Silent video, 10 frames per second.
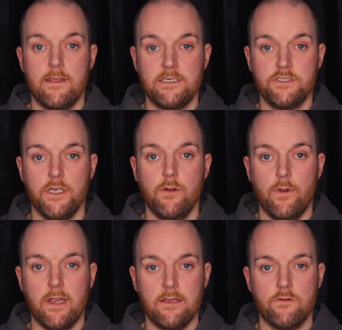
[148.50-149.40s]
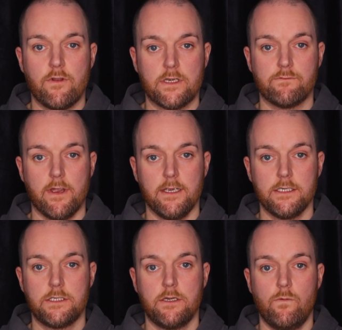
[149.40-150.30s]
These new interest
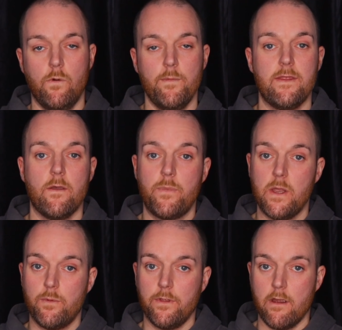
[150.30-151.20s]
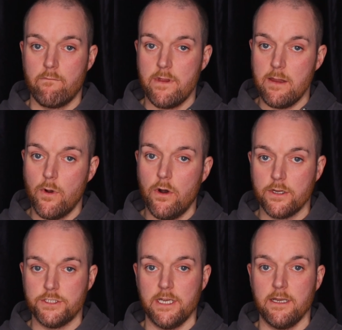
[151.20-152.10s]
rates will mean that people that are
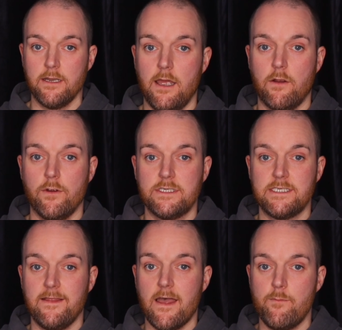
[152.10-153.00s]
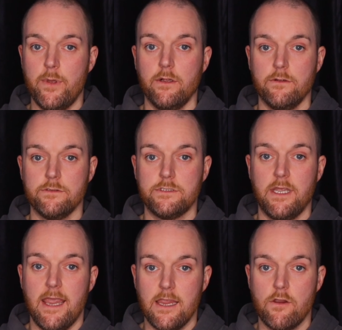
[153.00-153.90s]
remortgaging are going to see their bills
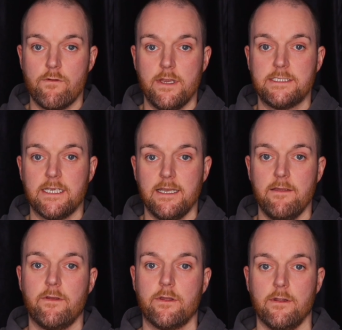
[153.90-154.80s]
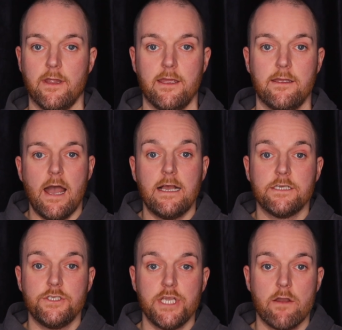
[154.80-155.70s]
increase significantly. As
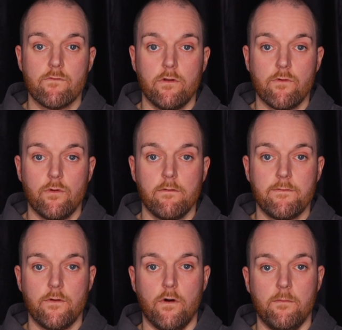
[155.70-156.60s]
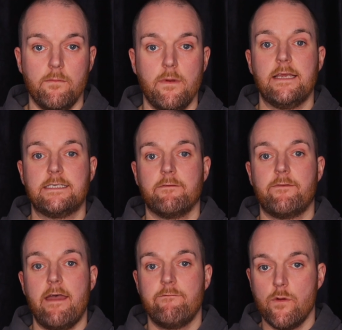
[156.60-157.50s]
a general rule of thumb is that
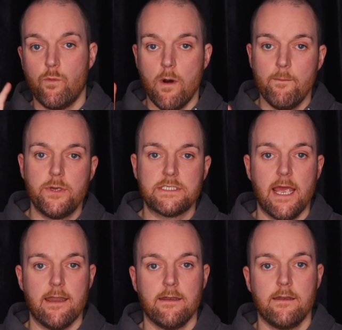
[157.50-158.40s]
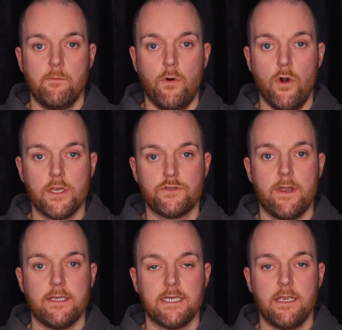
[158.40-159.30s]
for every 1% mortgage
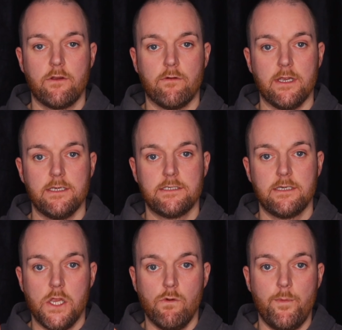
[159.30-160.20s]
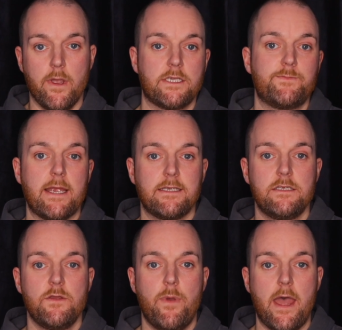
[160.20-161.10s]
rates increase, you will be expected
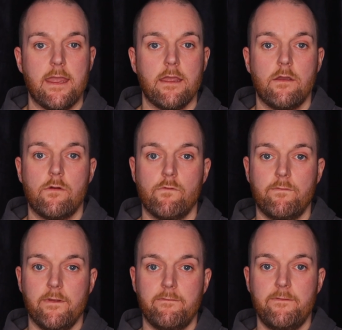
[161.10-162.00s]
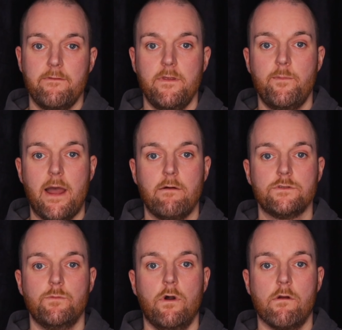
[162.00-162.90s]
to pay roughly
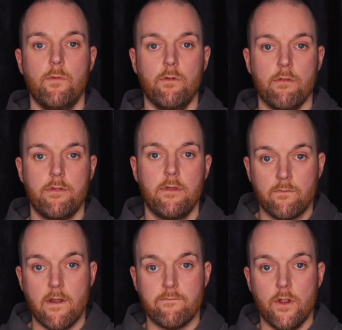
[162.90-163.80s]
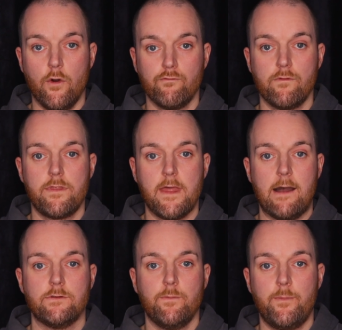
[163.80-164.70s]
£50 more a month for every
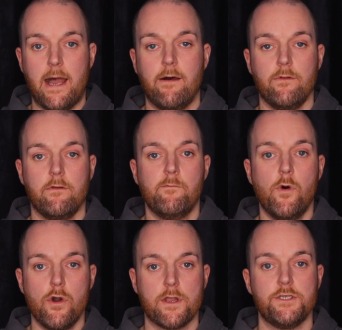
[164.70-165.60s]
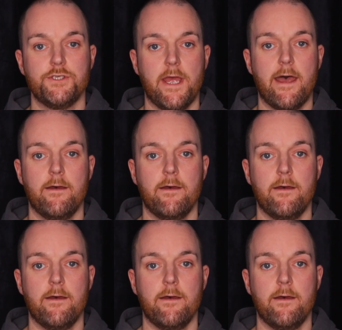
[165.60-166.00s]
£100,000 of mortgage debt.